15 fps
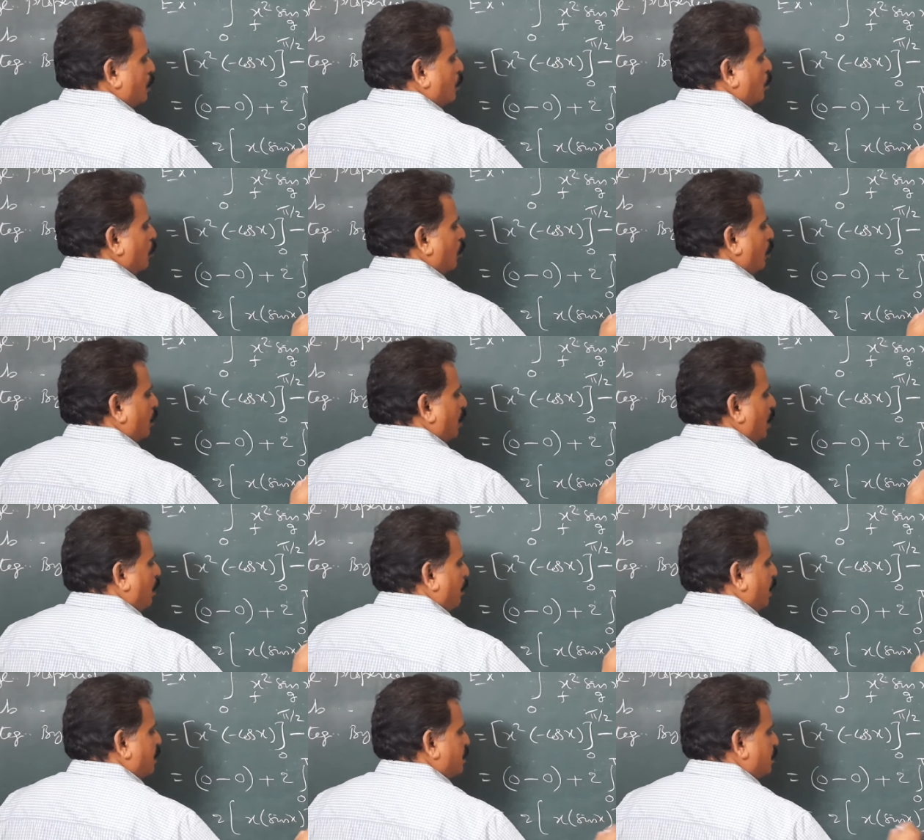over the
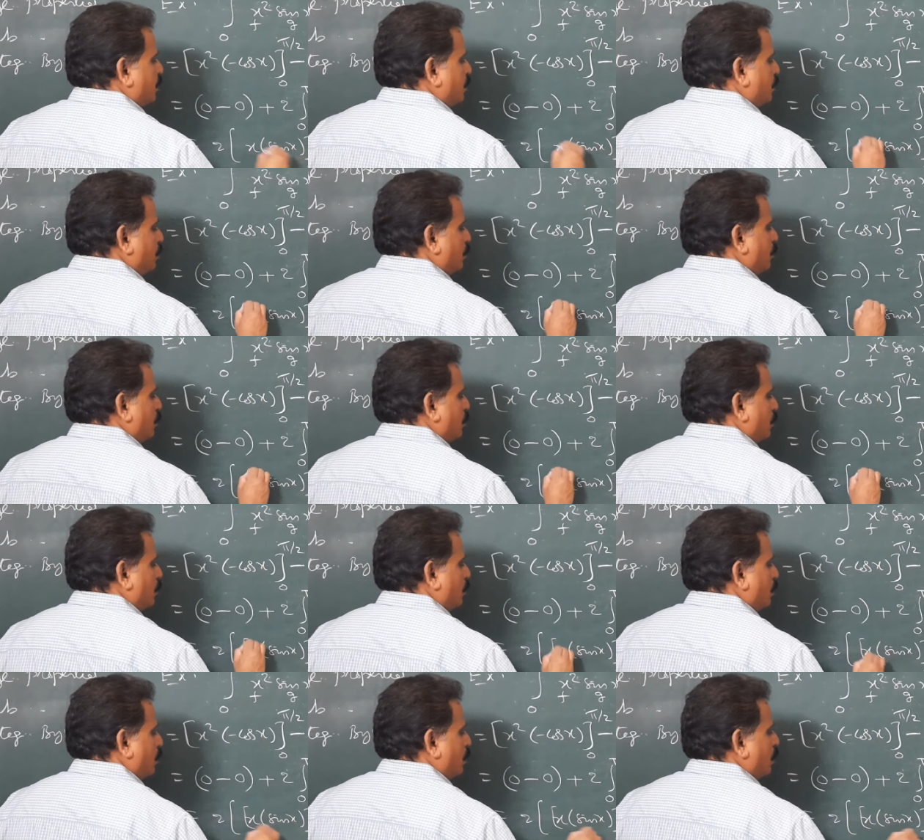limits
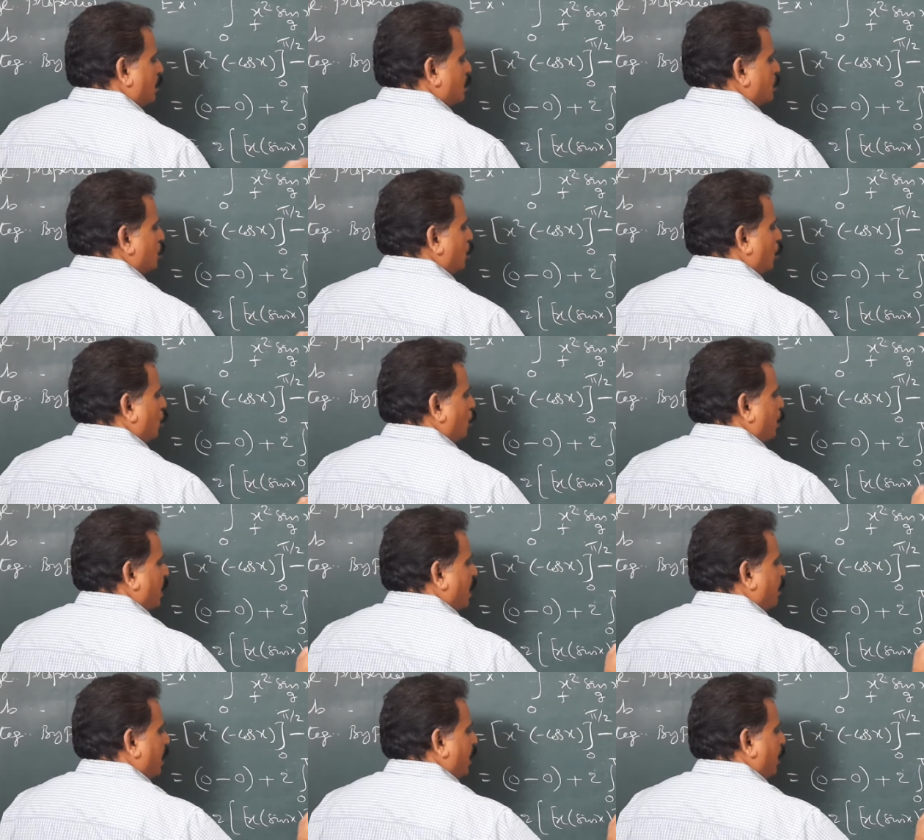0 to
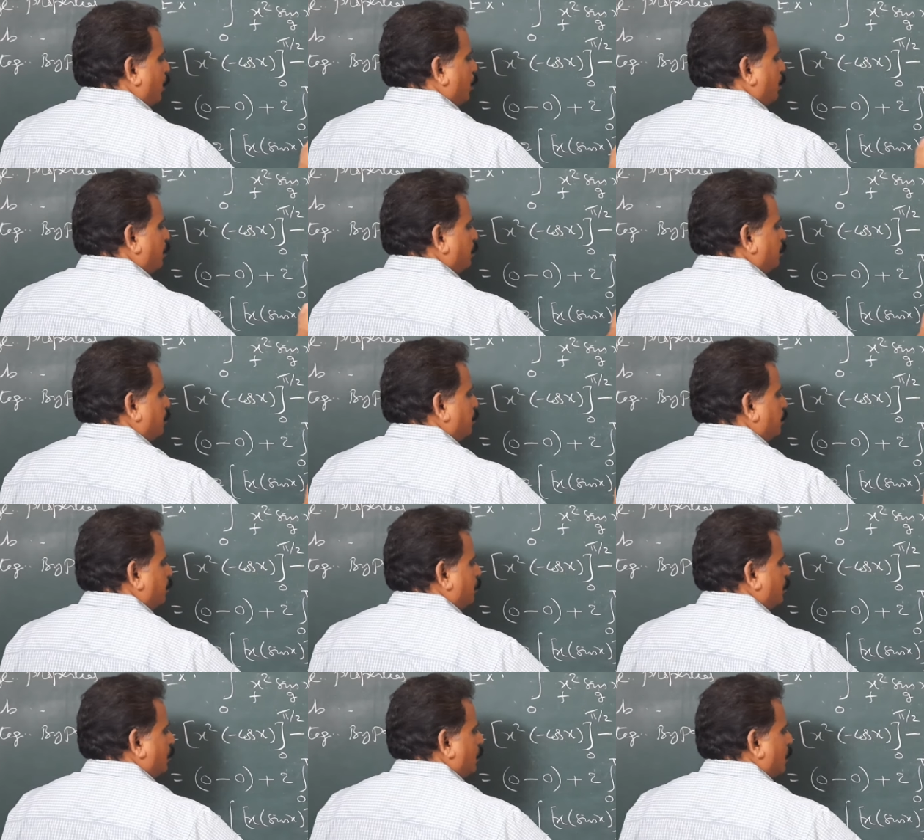pi by 2
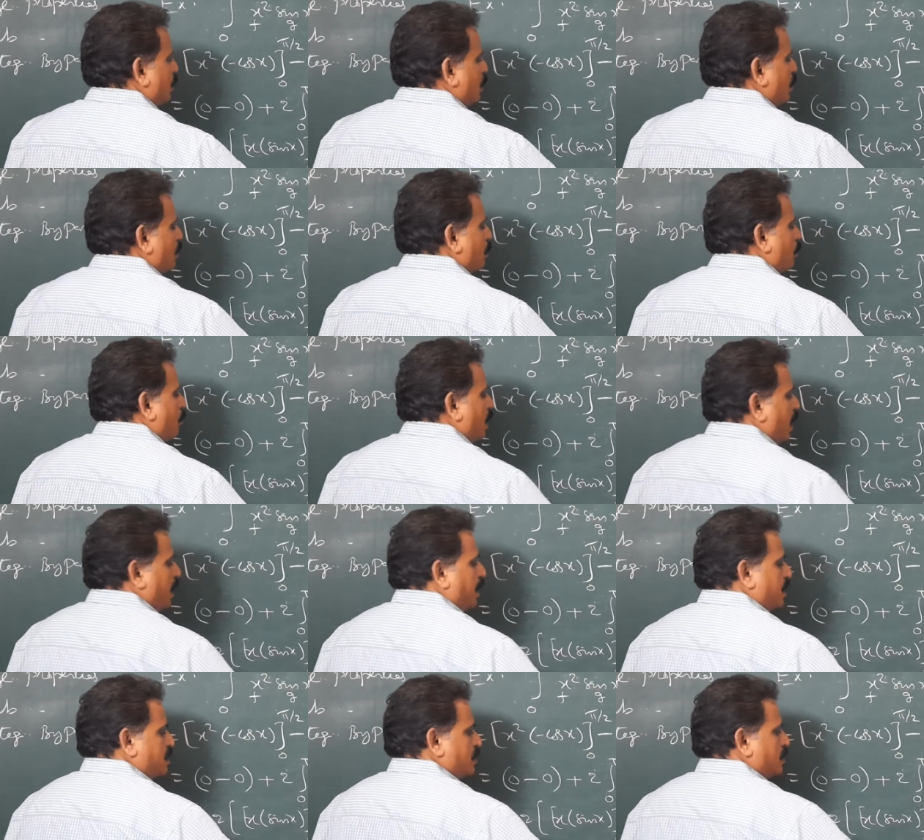
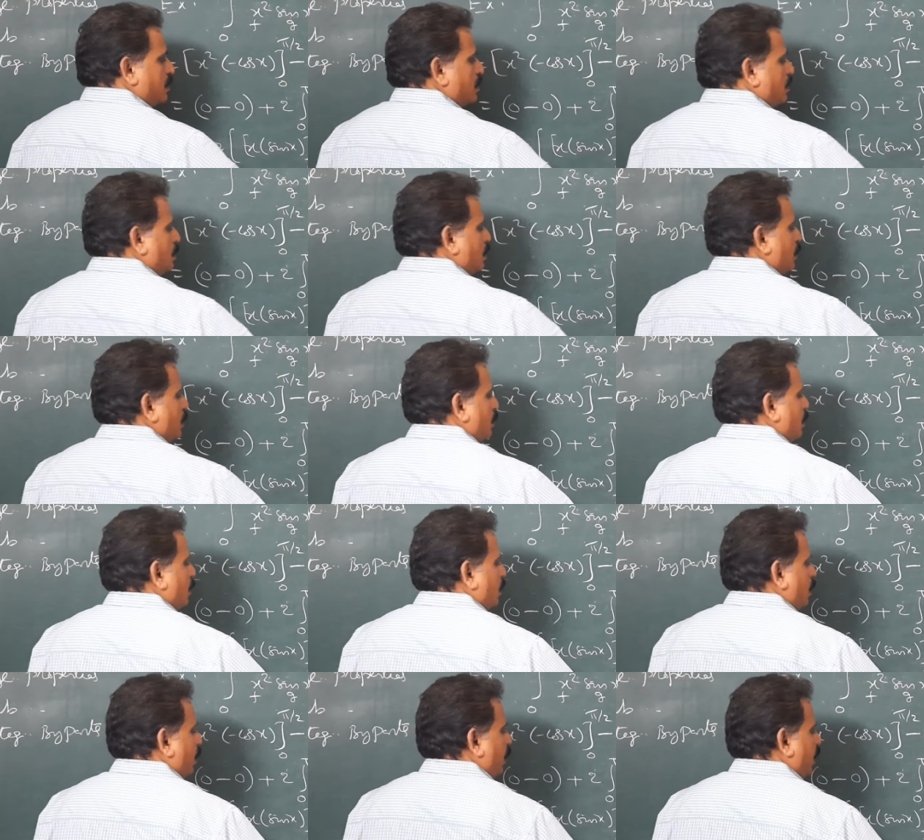minus
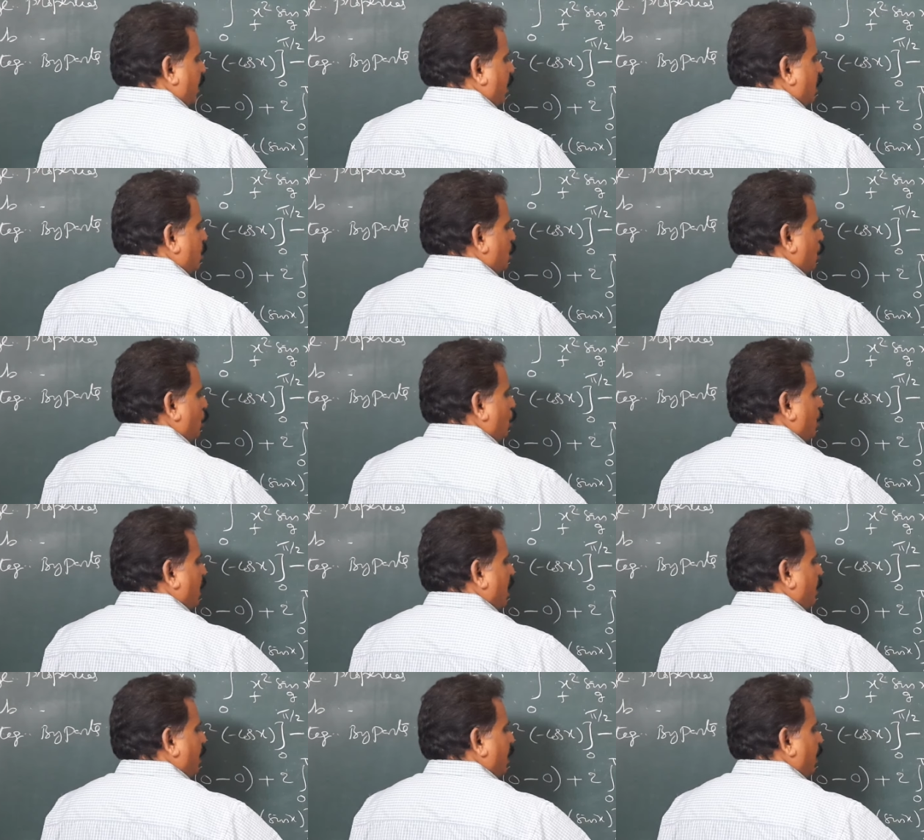integral 0 to
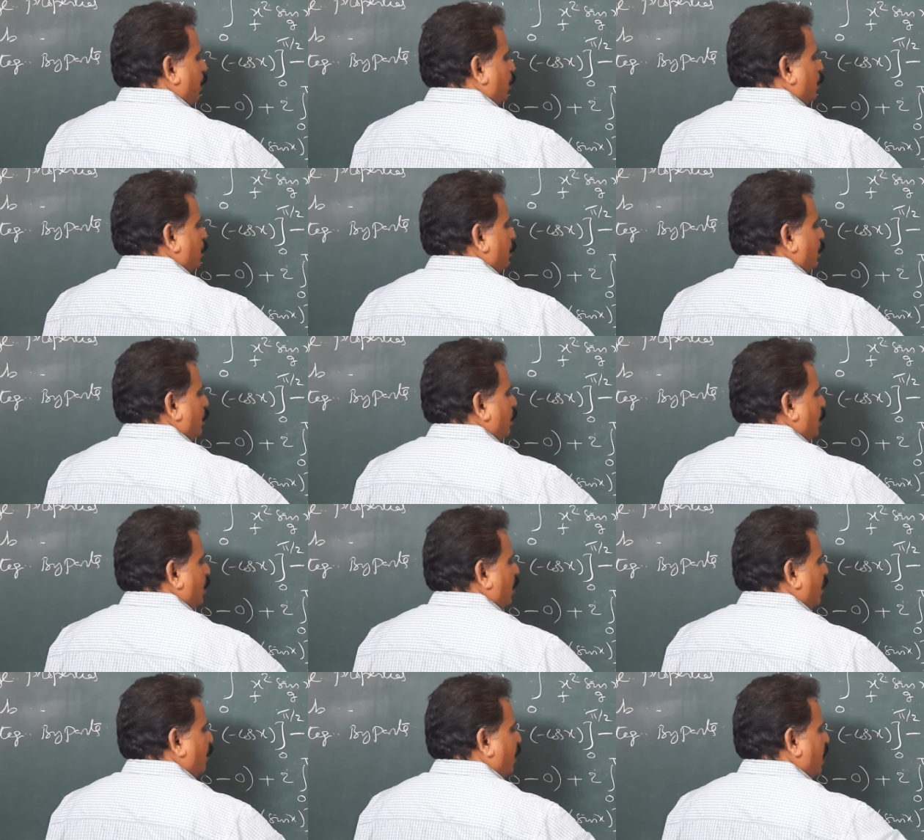pi by 2
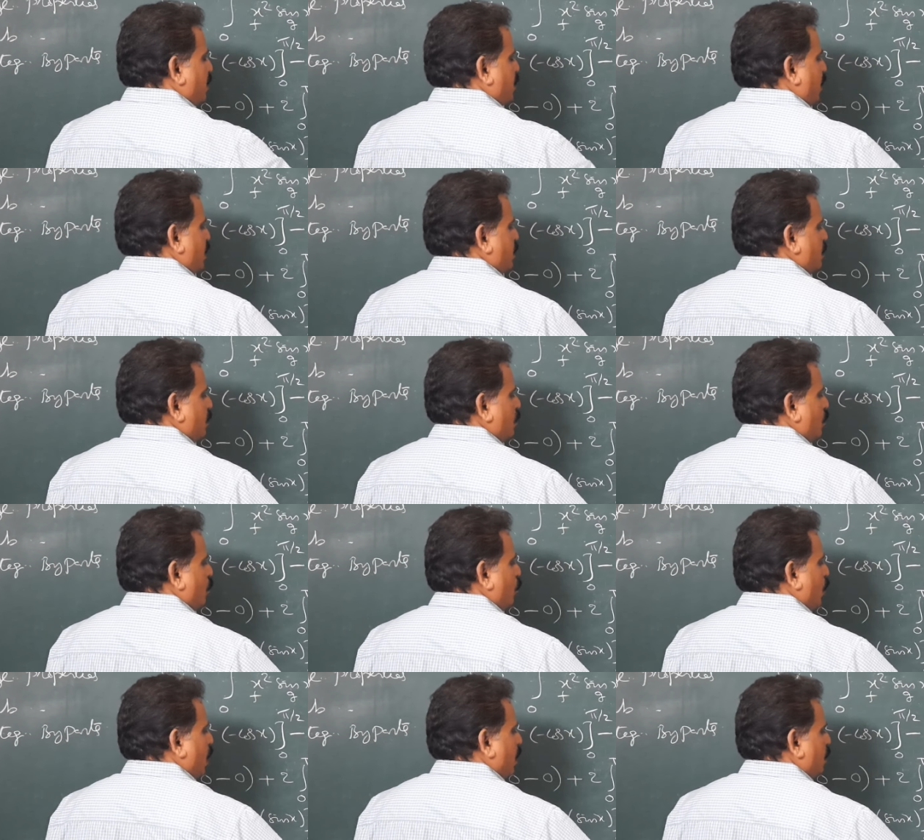f dash x
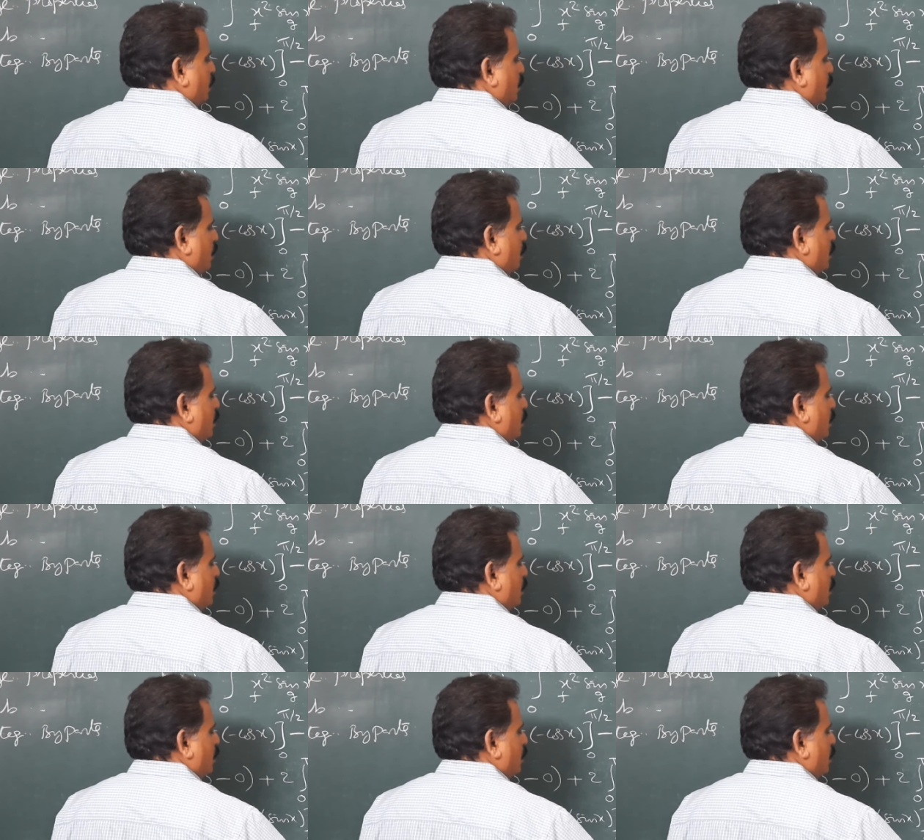1